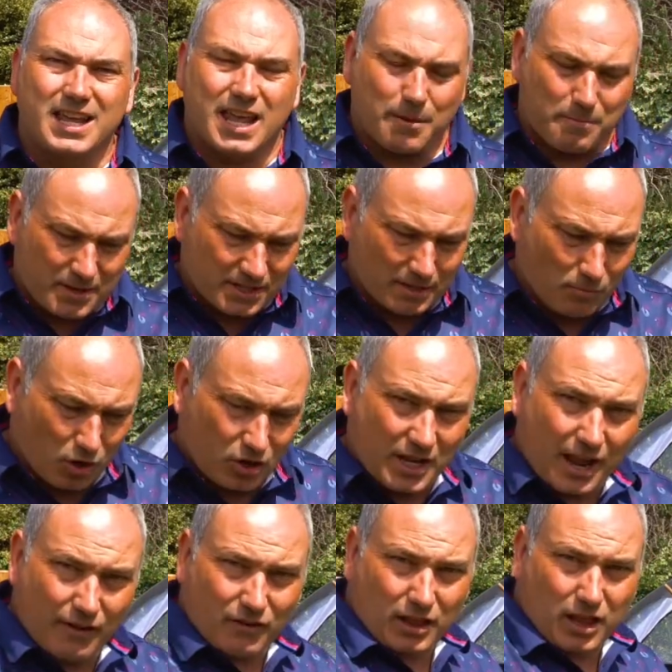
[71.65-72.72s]
it means I'm not going to
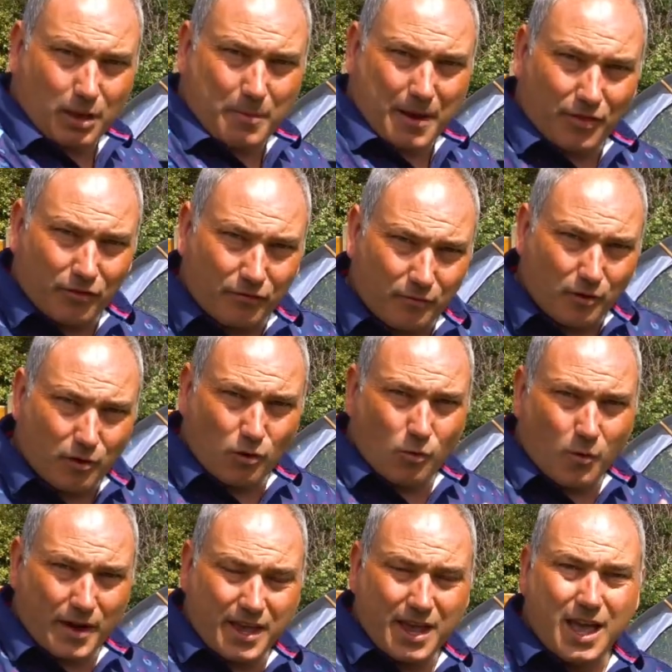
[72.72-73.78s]
have club head
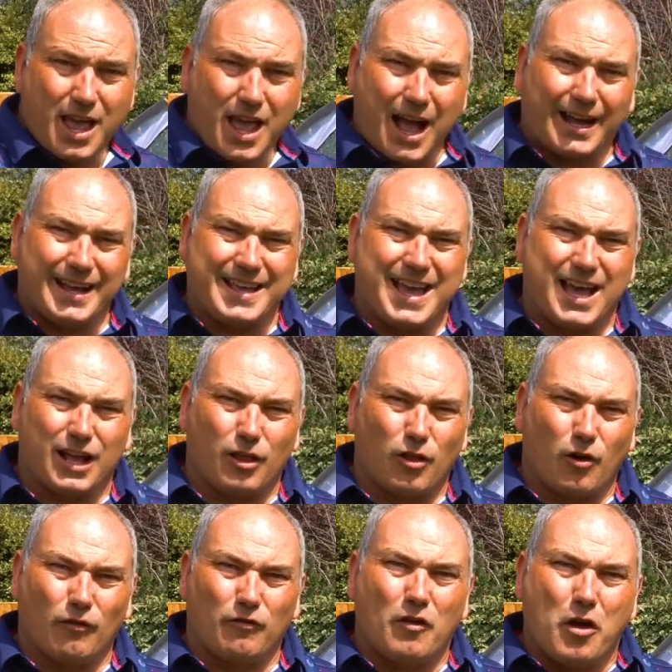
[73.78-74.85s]
throwaway and get a
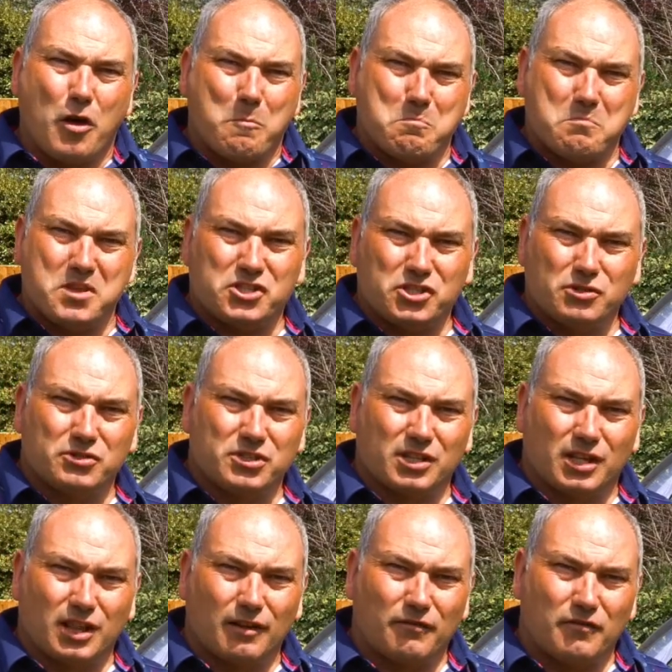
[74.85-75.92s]
lot of misuse of the
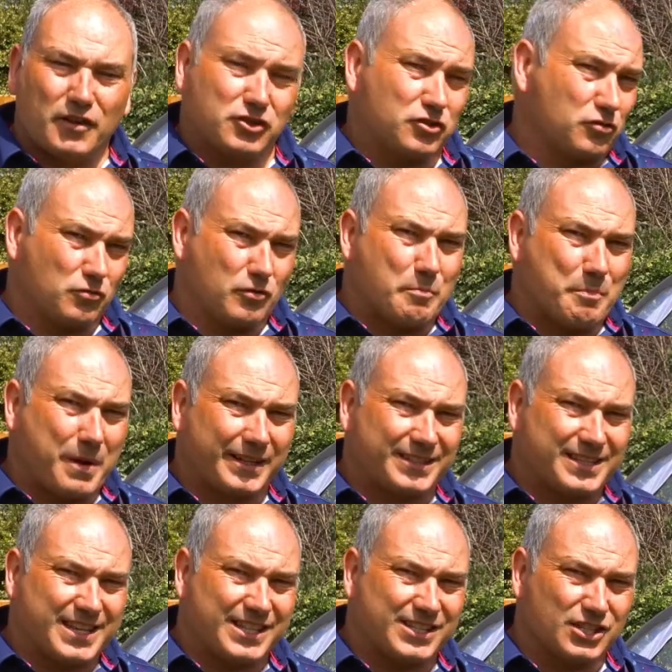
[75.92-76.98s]
club face through impact
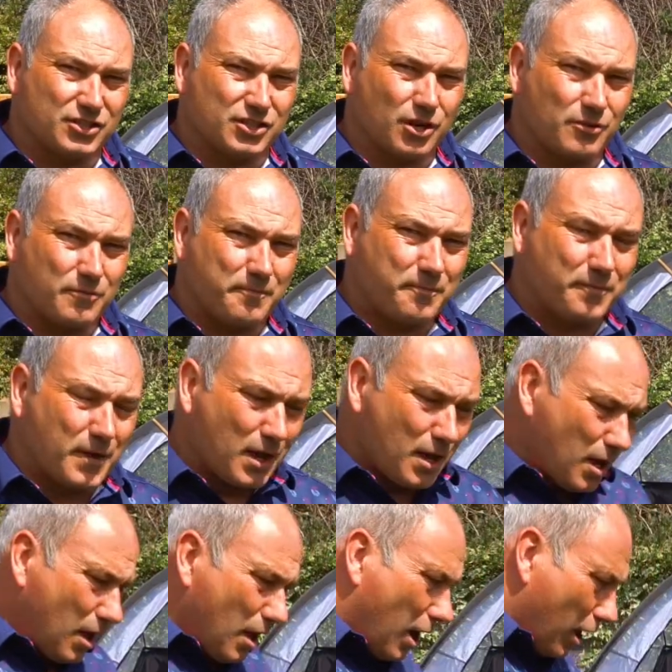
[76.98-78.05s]
in the hitting zone.
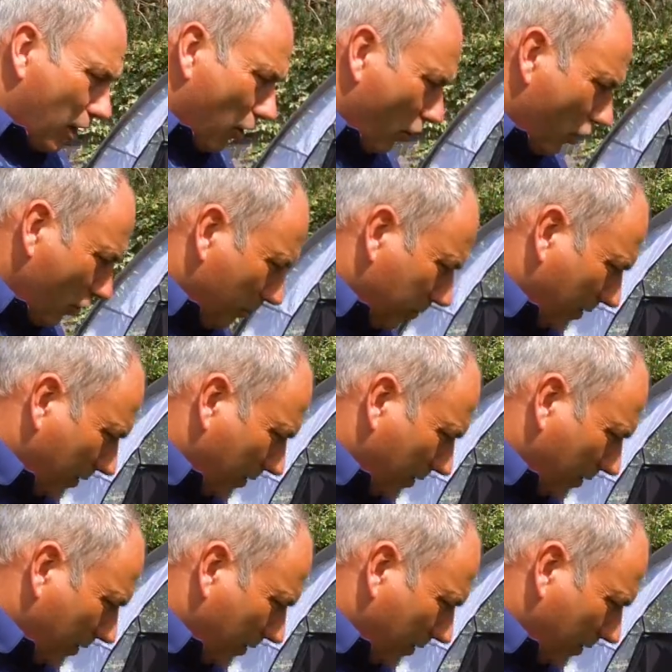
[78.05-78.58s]
A lot of good